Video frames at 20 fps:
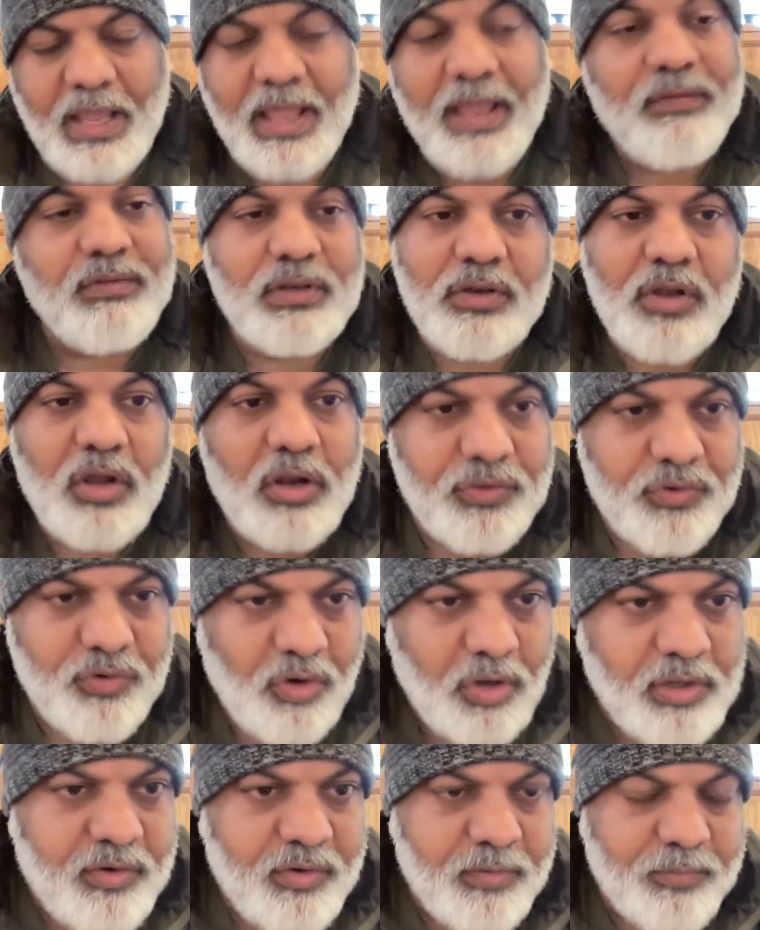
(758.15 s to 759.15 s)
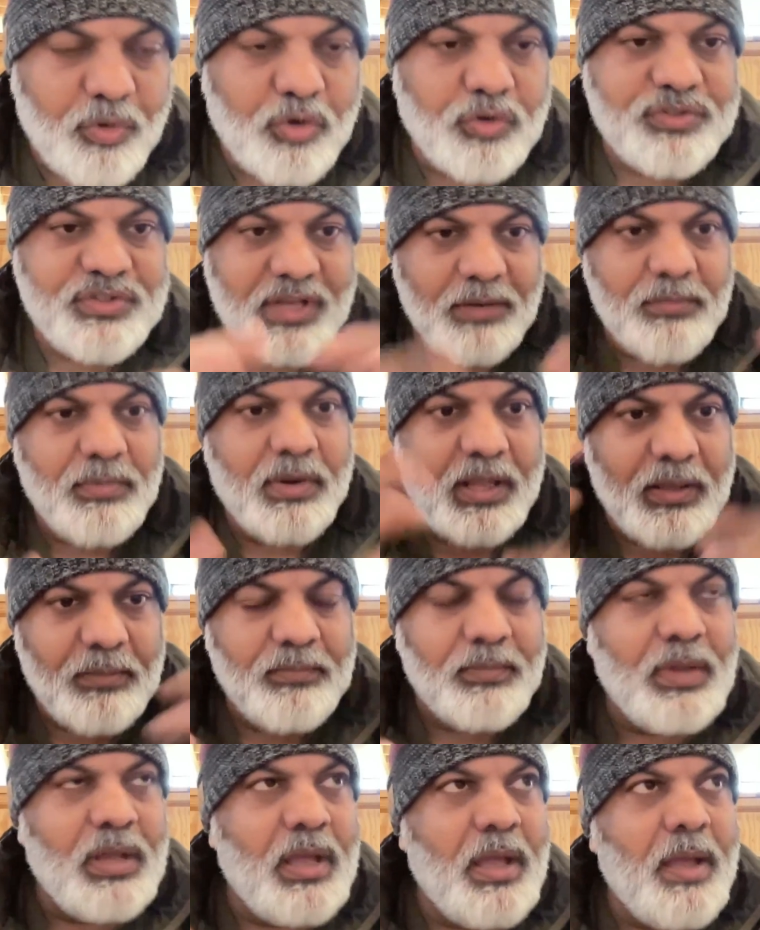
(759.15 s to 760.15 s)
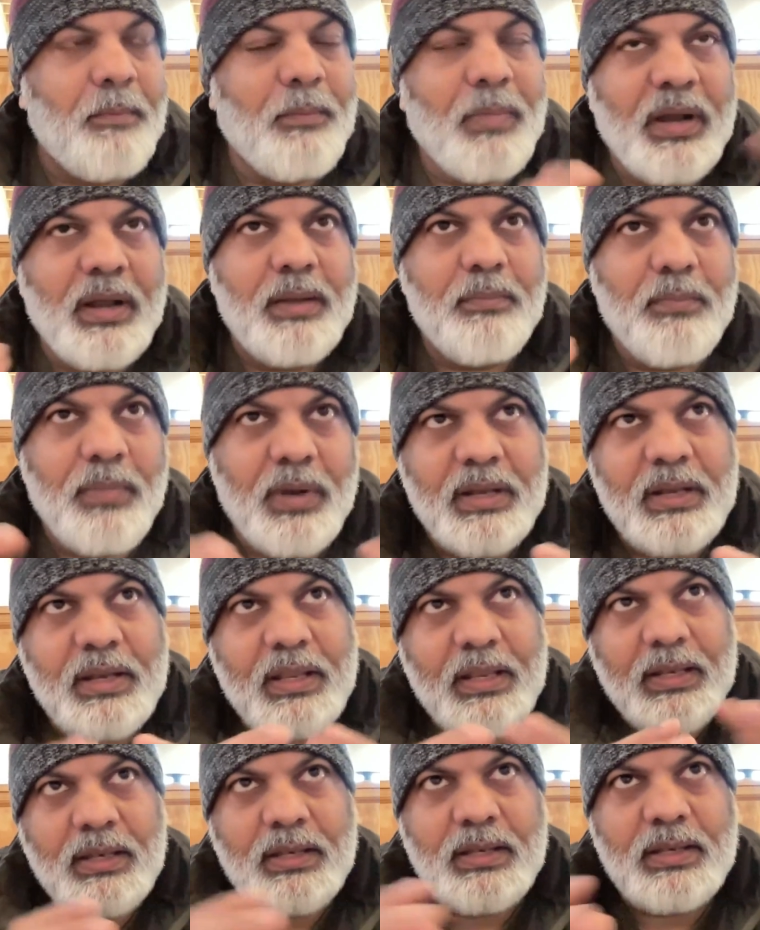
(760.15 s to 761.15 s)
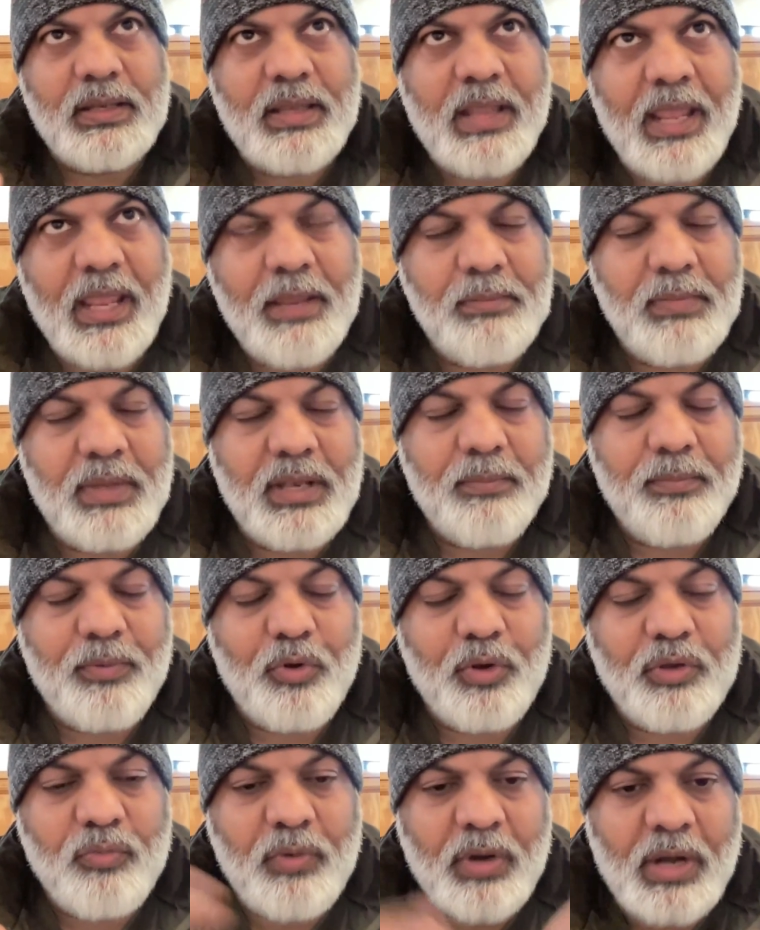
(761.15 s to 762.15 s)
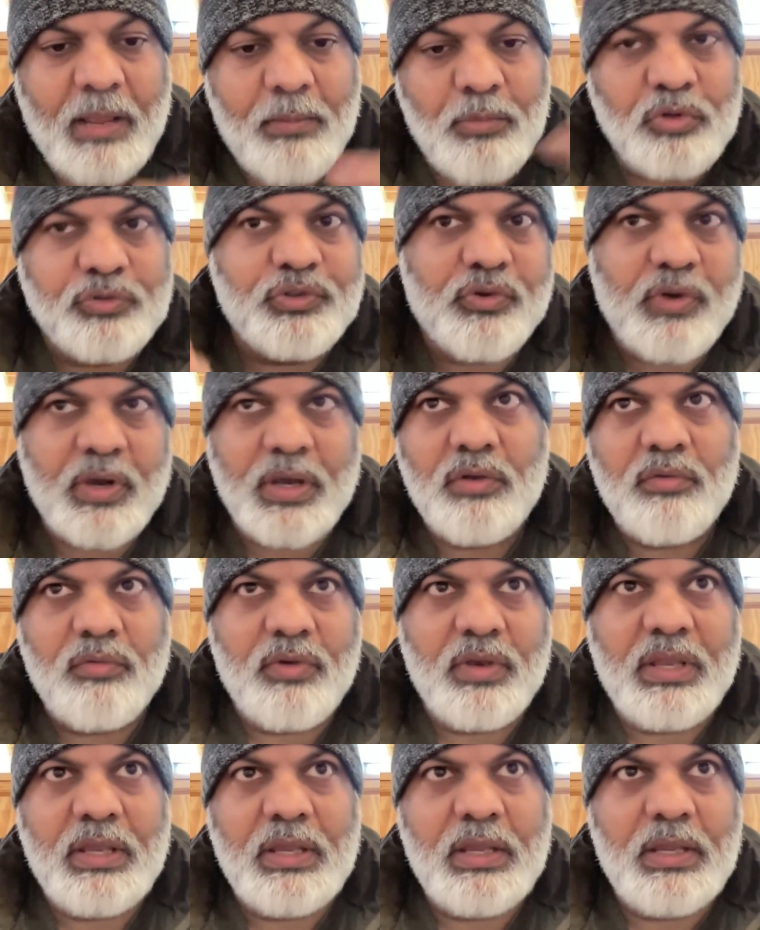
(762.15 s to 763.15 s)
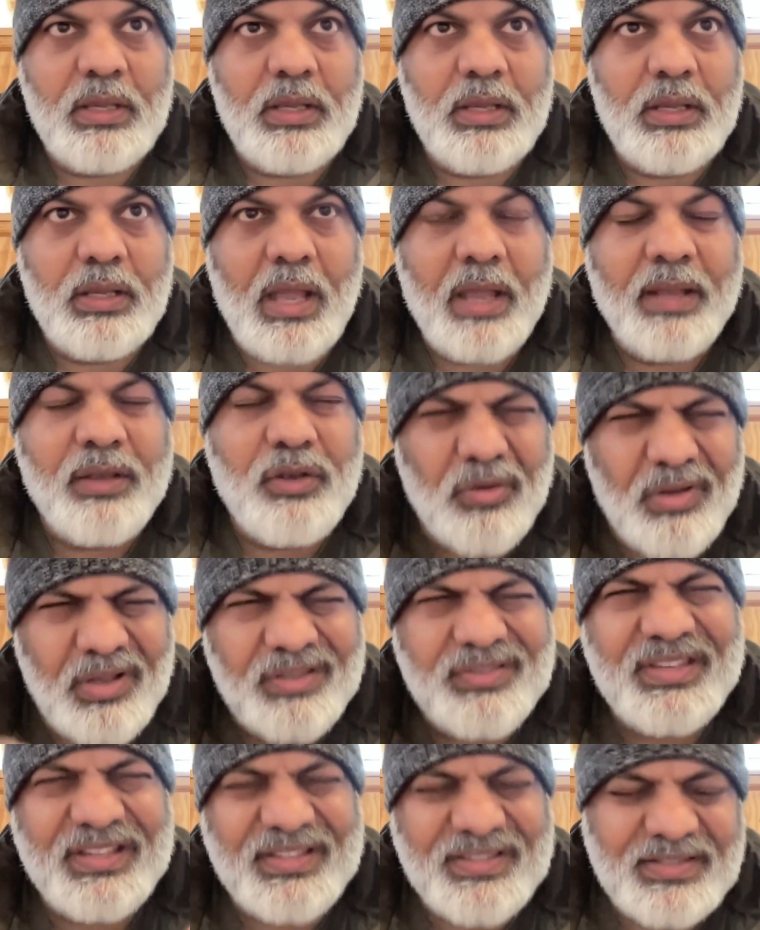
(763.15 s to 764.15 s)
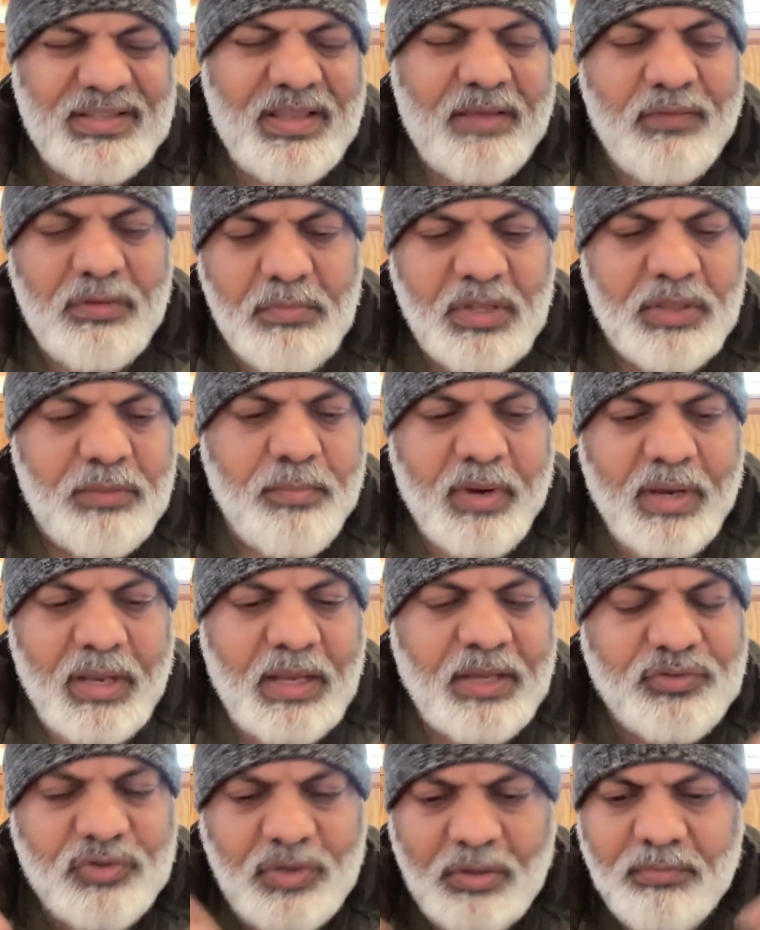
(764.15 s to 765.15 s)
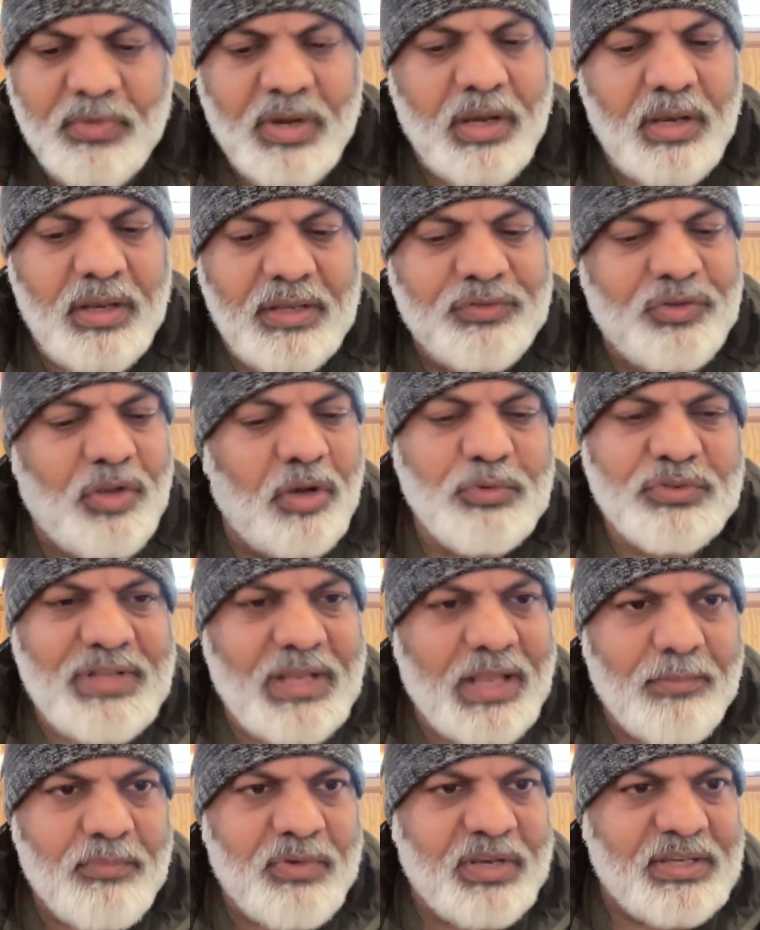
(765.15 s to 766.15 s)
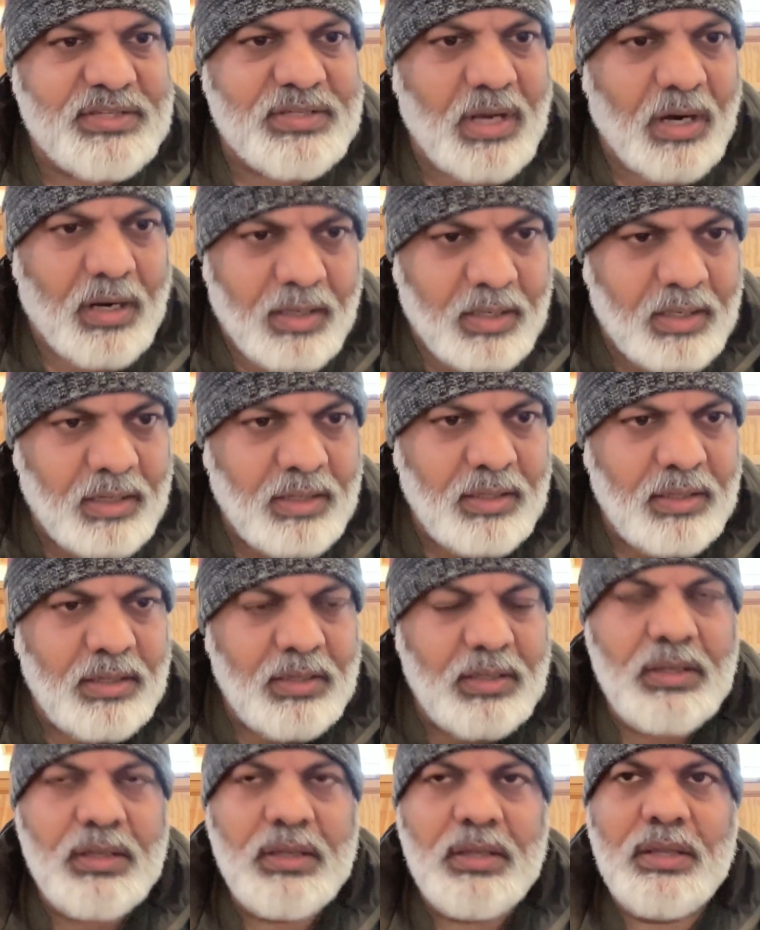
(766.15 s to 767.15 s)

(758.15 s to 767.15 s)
I haven't gone through all the reports yet, but it came at a point where I'm also trying to I took a 6-7 month break, so it's almost like I'm restarting.